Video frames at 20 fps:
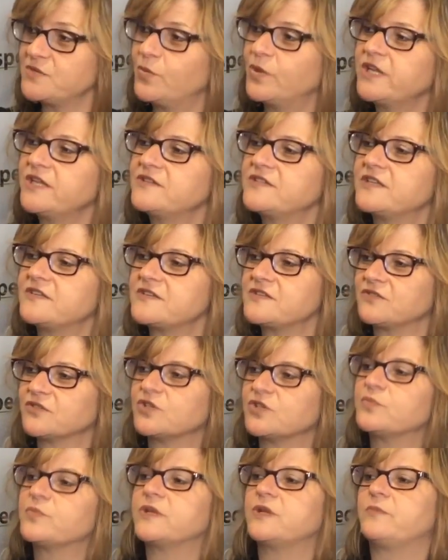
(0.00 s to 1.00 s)
why don't you tell us a
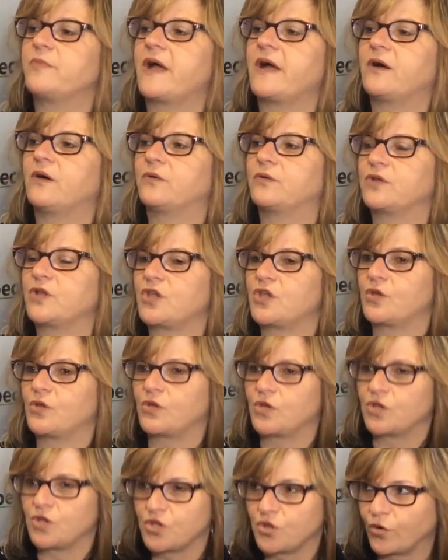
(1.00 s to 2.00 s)
little bit about
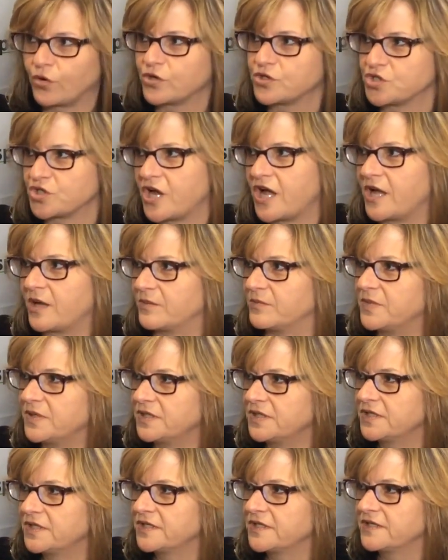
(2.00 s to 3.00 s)
your job
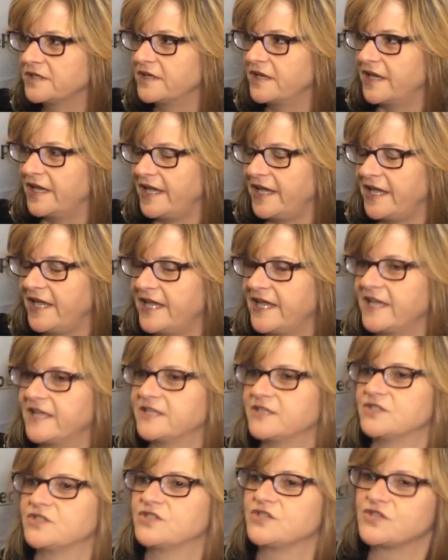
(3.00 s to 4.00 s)

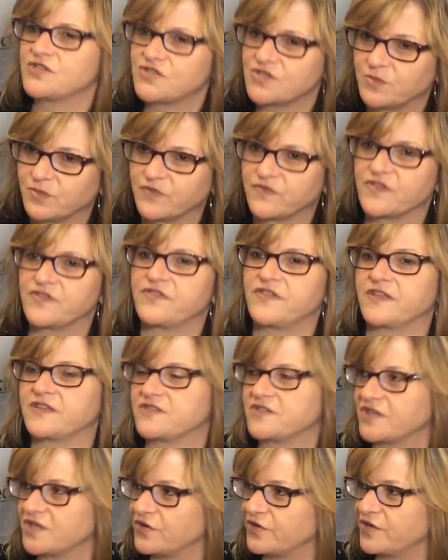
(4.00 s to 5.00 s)
and some of the
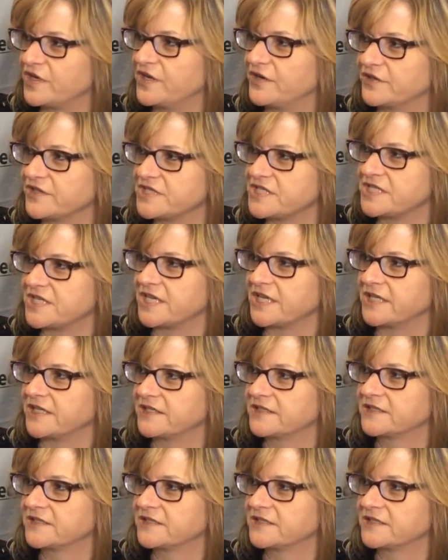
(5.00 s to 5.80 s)
things that you're here to see?